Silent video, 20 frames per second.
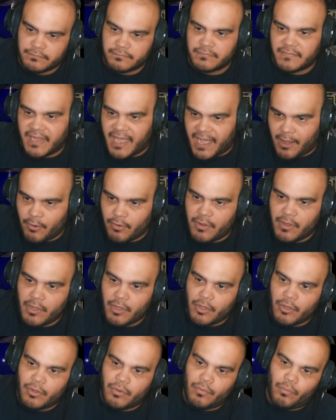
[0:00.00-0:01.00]
Now,
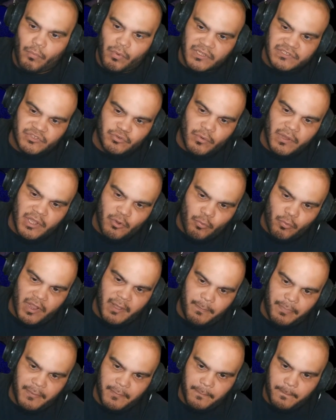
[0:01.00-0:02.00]
what to
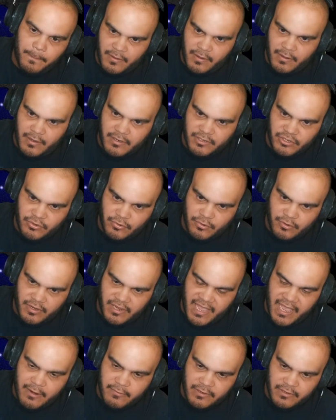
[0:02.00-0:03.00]
equip on your
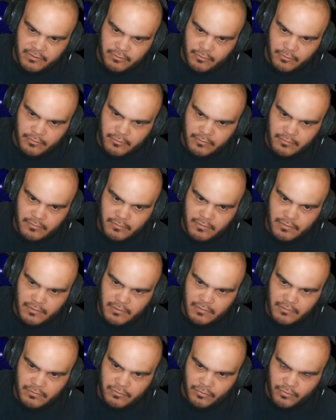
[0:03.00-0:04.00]
character
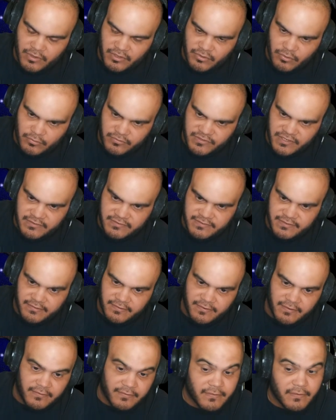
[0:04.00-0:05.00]
during those
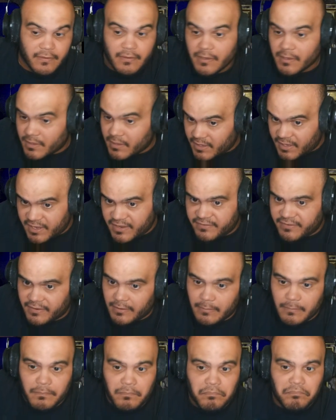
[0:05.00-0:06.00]
instances?
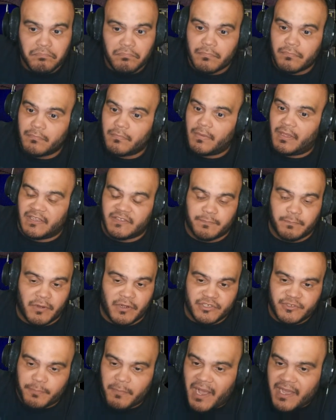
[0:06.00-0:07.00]
Easy. As
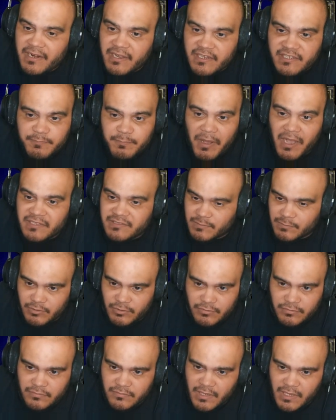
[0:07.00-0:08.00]
much mana as
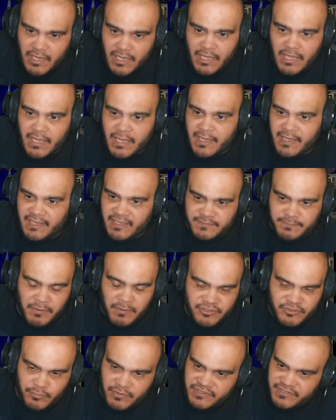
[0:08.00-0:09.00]
possible, as
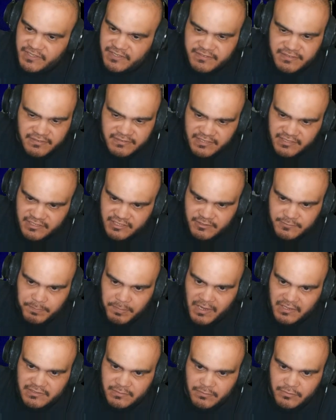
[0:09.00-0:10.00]
much resistances as
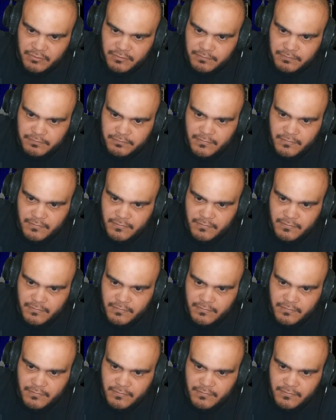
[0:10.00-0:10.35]
possible,